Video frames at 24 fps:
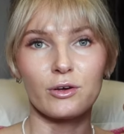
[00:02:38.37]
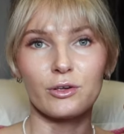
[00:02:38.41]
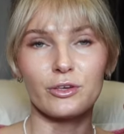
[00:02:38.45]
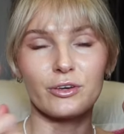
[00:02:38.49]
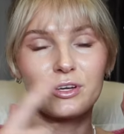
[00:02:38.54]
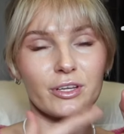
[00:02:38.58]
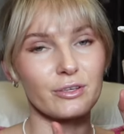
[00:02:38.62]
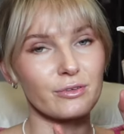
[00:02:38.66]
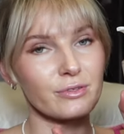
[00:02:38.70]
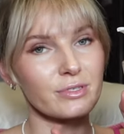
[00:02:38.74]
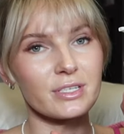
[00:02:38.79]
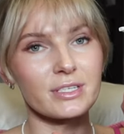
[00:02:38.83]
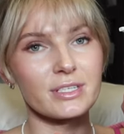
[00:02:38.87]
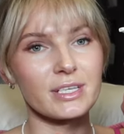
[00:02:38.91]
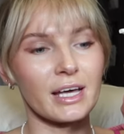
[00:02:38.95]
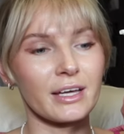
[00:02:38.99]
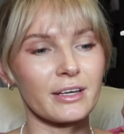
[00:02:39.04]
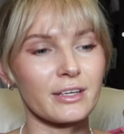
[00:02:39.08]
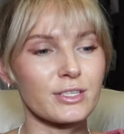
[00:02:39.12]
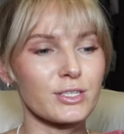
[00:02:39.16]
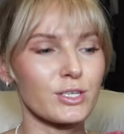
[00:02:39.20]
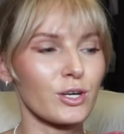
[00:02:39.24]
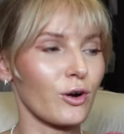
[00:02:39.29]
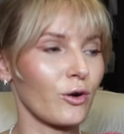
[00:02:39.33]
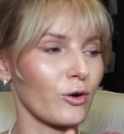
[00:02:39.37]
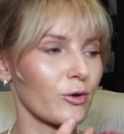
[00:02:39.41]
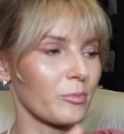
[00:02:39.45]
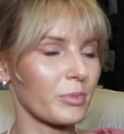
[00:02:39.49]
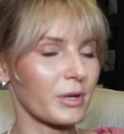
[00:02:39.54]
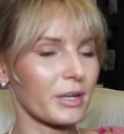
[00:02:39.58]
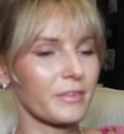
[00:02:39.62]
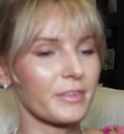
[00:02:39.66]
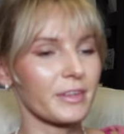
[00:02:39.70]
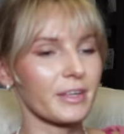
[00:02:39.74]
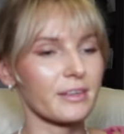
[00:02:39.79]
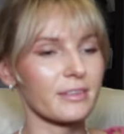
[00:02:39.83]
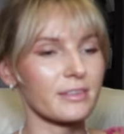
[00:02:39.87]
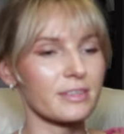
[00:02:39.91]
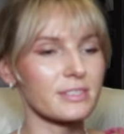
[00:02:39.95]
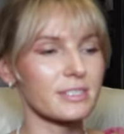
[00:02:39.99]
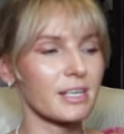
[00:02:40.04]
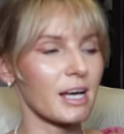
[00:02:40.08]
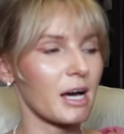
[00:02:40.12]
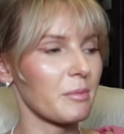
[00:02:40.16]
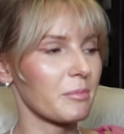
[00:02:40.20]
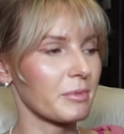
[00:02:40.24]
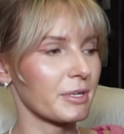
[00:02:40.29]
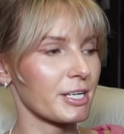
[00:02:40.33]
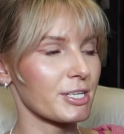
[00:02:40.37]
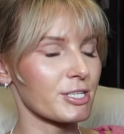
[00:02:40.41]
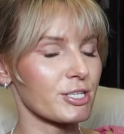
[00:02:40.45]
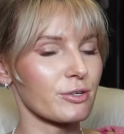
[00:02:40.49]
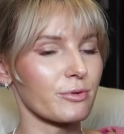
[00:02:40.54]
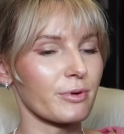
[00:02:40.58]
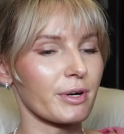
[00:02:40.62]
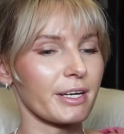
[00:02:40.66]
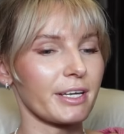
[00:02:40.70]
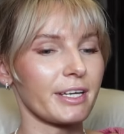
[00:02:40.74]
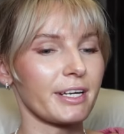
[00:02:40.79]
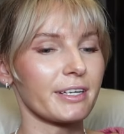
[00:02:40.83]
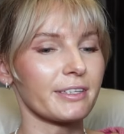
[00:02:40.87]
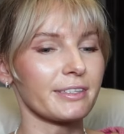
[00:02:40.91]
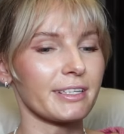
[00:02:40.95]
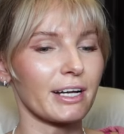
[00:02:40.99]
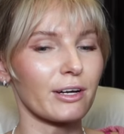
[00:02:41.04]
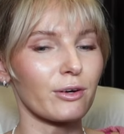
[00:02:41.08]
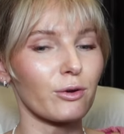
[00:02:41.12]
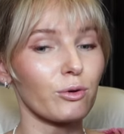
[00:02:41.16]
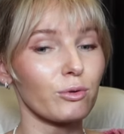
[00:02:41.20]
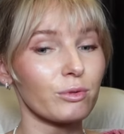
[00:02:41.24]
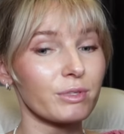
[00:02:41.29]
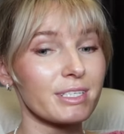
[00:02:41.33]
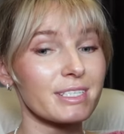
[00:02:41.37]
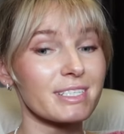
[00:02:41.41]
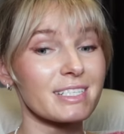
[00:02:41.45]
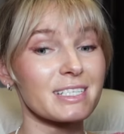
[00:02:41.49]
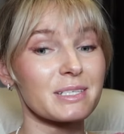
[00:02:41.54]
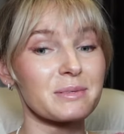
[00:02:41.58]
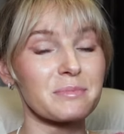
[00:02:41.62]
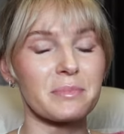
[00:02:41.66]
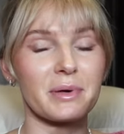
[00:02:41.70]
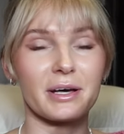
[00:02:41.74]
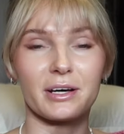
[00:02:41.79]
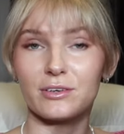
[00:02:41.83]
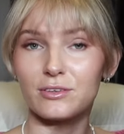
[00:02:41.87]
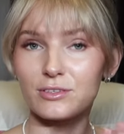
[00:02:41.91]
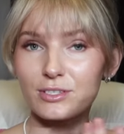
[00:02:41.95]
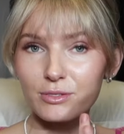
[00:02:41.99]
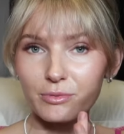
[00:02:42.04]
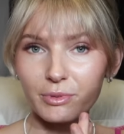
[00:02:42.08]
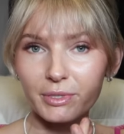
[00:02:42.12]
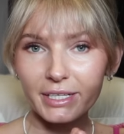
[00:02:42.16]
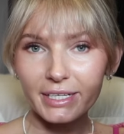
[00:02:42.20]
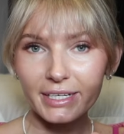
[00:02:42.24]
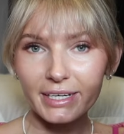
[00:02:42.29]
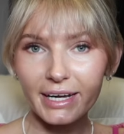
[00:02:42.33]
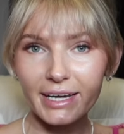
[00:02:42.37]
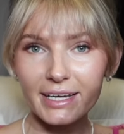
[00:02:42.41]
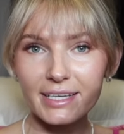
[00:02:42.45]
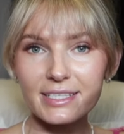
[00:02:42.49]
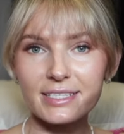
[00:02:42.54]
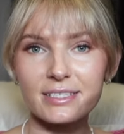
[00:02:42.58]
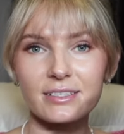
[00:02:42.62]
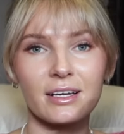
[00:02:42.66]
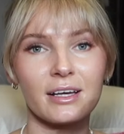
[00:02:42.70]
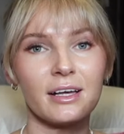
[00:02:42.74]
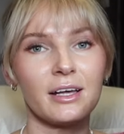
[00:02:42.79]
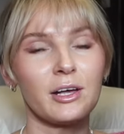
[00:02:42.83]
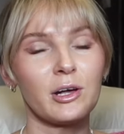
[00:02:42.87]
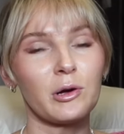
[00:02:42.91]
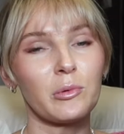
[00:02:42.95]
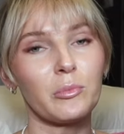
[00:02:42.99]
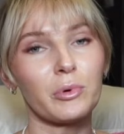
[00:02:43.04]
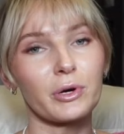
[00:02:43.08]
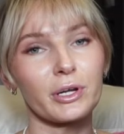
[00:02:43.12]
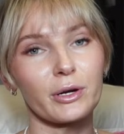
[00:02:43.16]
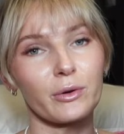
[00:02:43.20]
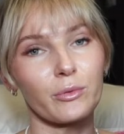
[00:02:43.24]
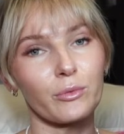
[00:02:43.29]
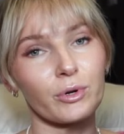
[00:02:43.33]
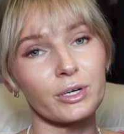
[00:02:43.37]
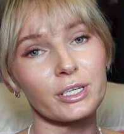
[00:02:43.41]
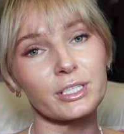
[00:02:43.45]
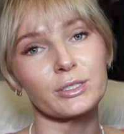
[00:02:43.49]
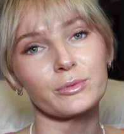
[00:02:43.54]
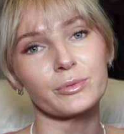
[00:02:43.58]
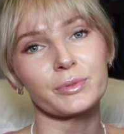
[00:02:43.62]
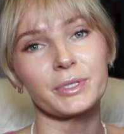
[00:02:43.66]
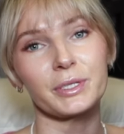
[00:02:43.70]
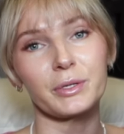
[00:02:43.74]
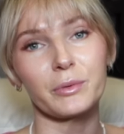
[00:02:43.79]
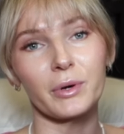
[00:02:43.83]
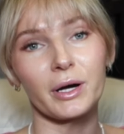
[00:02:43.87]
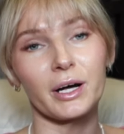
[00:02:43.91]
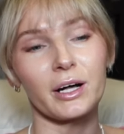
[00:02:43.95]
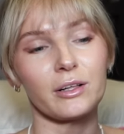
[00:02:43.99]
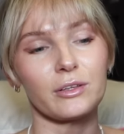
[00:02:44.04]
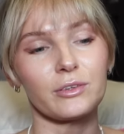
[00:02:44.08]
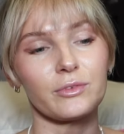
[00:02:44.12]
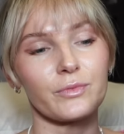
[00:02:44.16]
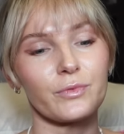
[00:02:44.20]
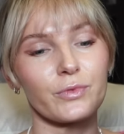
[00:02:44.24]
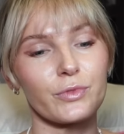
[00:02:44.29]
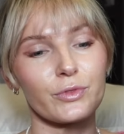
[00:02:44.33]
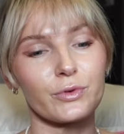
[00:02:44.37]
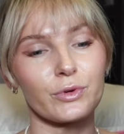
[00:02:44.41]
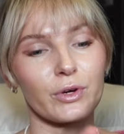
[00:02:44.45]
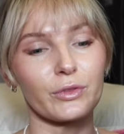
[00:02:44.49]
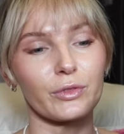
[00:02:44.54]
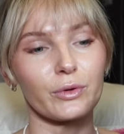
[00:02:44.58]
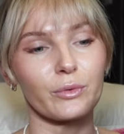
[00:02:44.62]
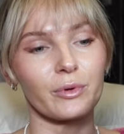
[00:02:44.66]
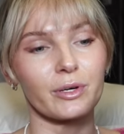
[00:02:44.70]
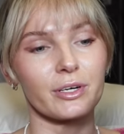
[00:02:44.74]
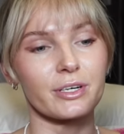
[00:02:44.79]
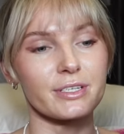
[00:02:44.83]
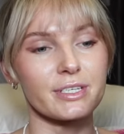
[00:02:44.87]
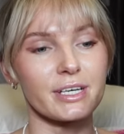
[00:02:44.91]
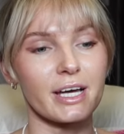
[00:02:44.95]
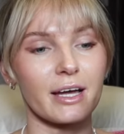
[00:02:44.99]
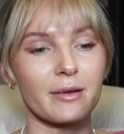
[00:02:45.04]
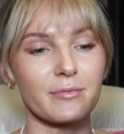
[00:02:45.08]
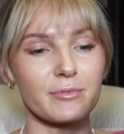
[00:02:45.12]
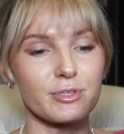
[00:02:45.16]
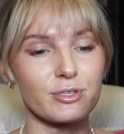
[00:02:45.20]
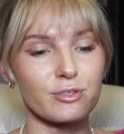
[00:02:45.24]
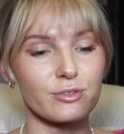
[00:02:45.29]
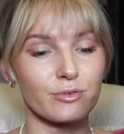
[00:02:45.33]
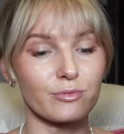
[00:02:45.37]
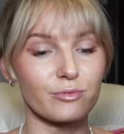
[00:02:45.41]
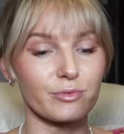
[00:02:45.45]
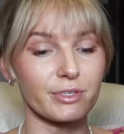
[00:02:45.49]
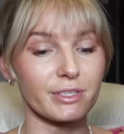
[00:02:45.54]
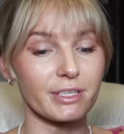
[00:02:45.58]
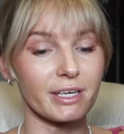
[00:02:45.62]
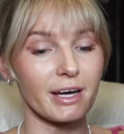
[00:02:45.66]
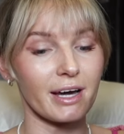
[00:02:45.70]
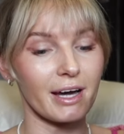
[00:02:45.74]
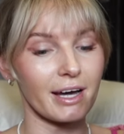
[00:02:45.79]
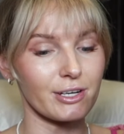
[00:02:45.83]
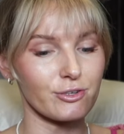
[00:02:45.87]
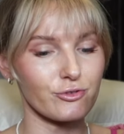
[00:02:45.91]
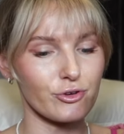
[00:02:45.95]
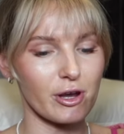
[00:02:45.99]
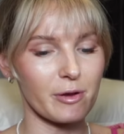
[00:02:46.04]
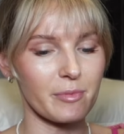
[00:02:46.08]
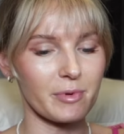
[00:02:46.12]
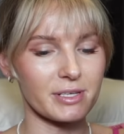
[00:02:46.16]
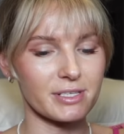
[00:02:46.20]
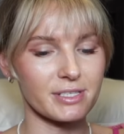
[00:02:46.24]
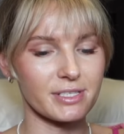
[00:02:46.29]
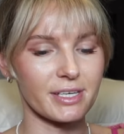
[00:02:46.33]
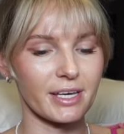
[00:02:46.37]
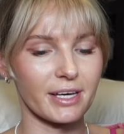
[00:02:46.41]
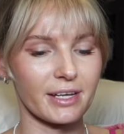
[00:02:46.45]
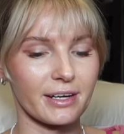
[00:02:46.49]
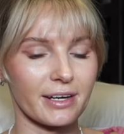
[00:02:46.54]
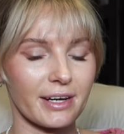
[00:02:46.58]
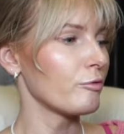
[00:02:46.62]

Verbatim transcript: You can use this on its own, but I feel like this combination right here not only smells really nice, but it worked really well throughout the winter time to really hydrate my skin.